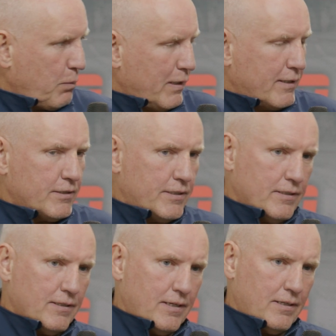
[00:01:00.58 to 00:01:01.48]
players
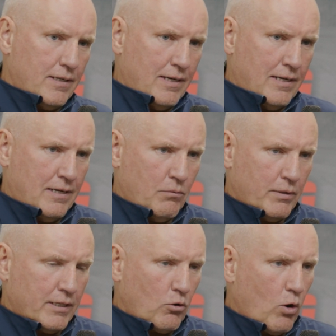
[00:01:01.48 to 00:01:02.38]
here, and
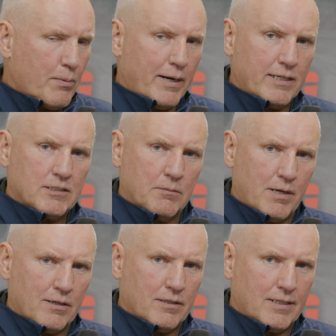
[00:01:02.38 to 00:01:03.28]
we're incorporating some
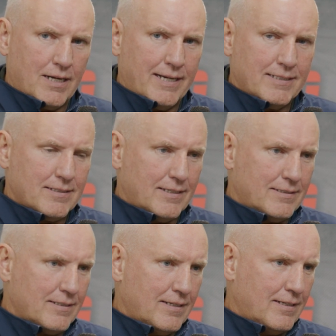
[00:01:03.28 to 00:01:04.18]
younger guys.
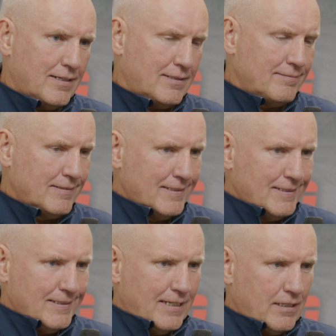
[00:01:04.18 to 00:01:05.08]

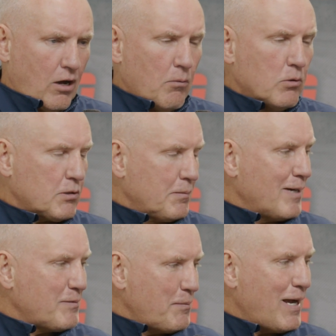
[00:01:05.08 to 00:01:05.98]
It almost
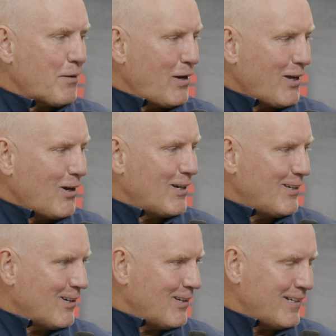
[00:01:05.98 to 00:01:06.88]
reminds me back when I got
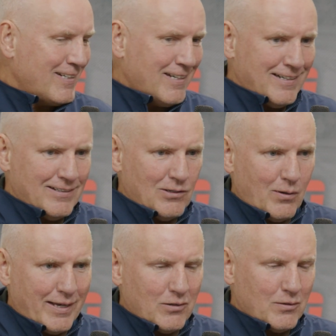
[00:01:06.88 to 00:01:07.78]
here in
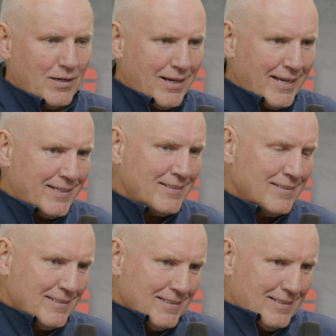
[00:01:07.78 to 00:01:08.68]
08, 09.
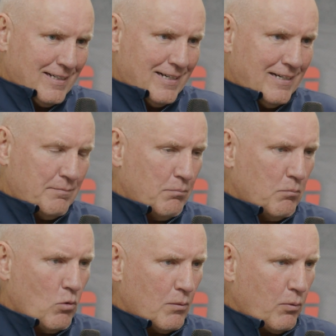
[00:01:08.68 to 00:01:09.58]

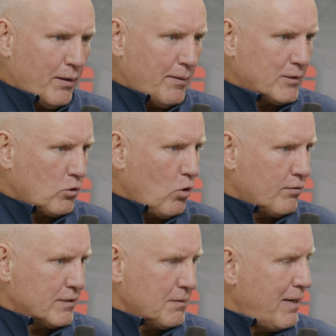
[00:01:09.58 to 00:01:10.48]
More importantly, when I took
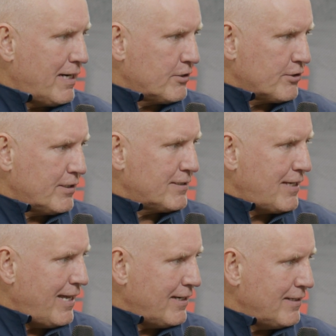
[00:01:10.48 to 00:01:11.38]
over as a manager in
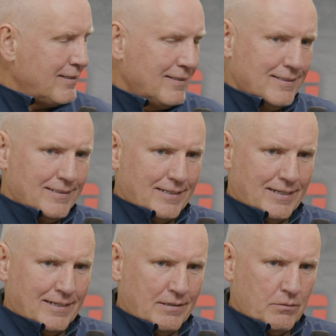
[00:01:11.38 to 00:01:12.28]
10,
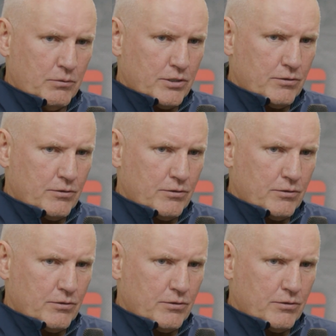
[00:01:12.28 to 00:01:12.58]
we're